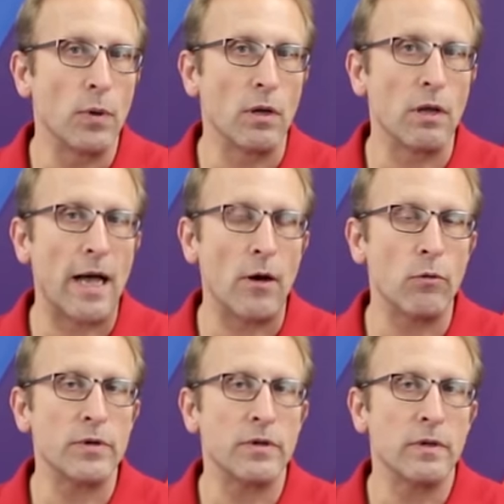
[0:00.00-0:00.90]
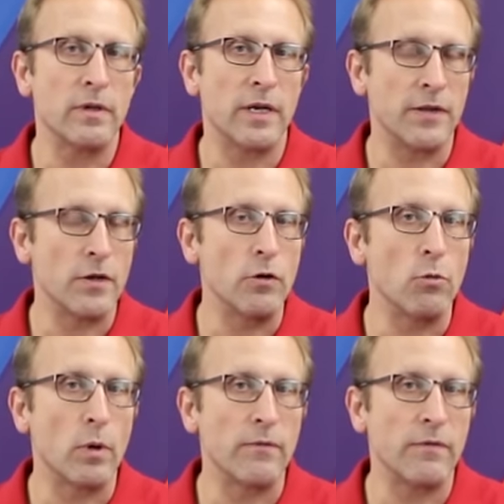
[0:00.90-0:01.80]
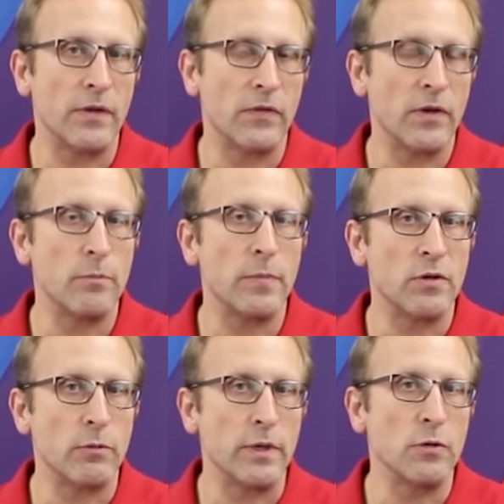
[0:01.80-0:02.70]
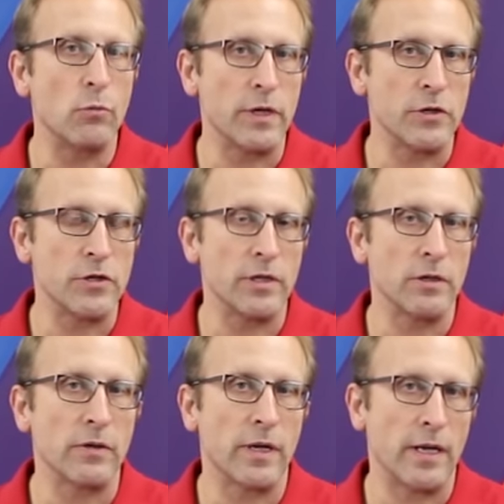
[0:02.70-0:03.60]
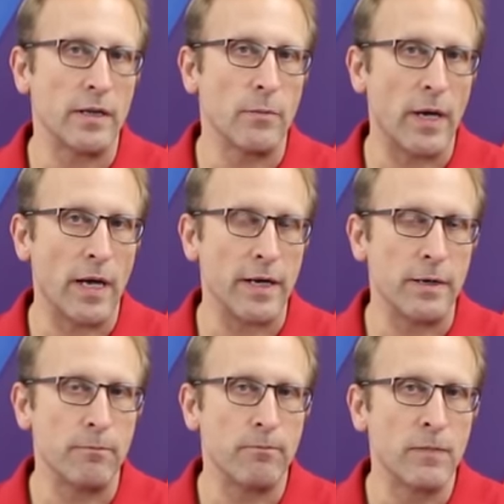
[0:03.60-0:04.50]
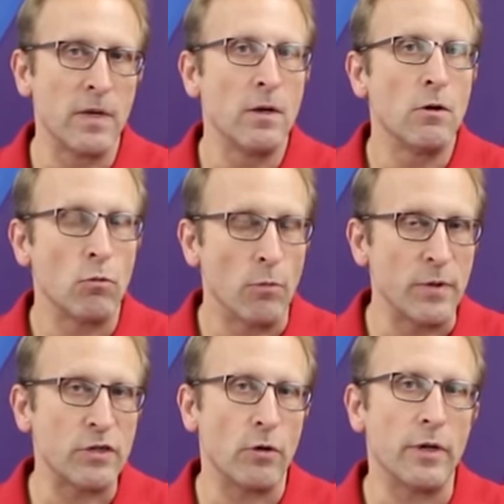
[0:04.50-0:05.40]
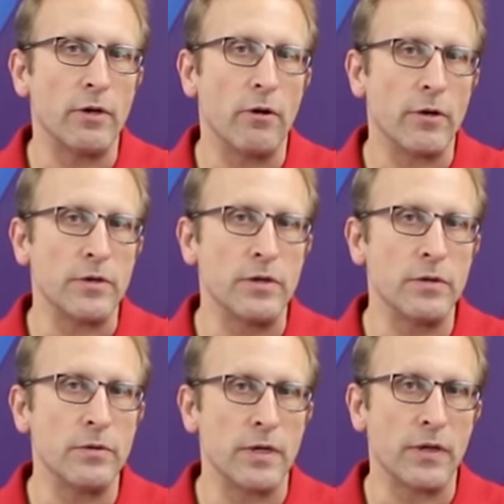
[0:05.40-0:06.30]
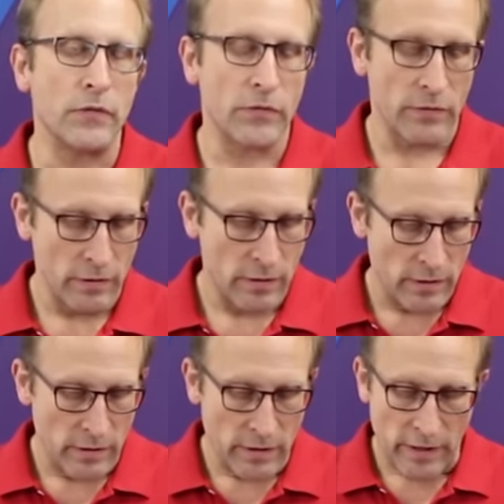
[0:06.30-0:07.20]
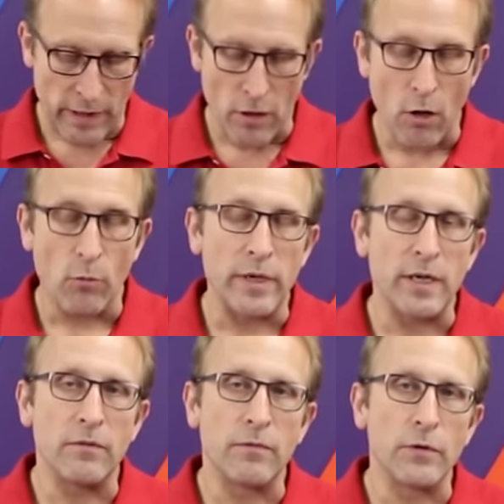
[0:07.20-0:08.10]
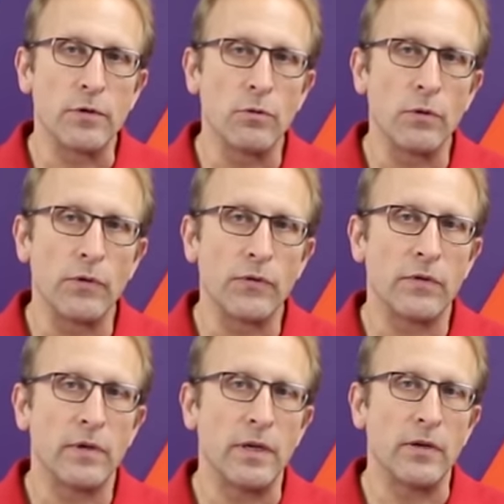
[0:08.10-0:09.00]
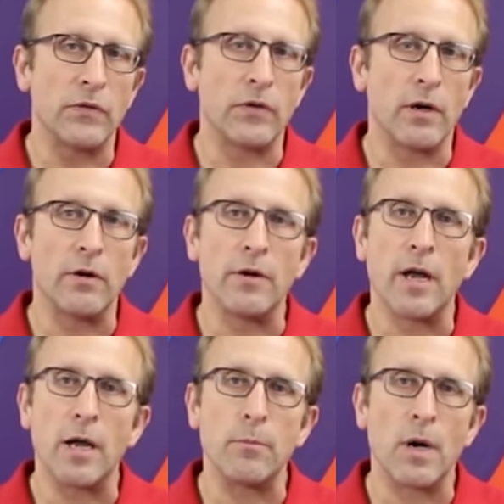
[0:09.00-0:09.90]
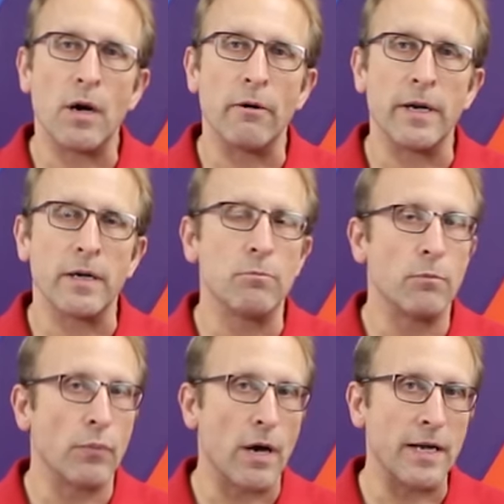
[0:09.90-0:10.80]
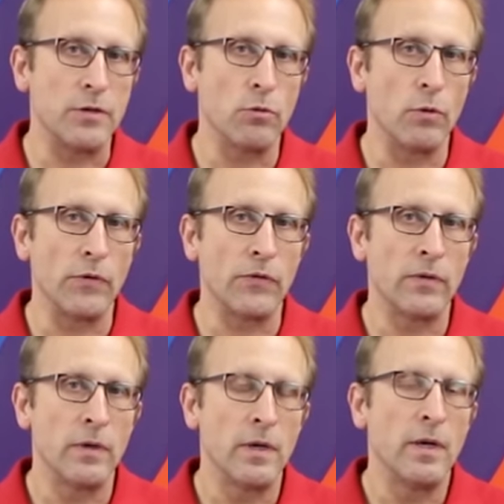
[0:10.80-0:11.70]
pull out and the new one fits in between the windshield and the body. We'll be showing you how to do this and all we need for tools is our non-marring pry tools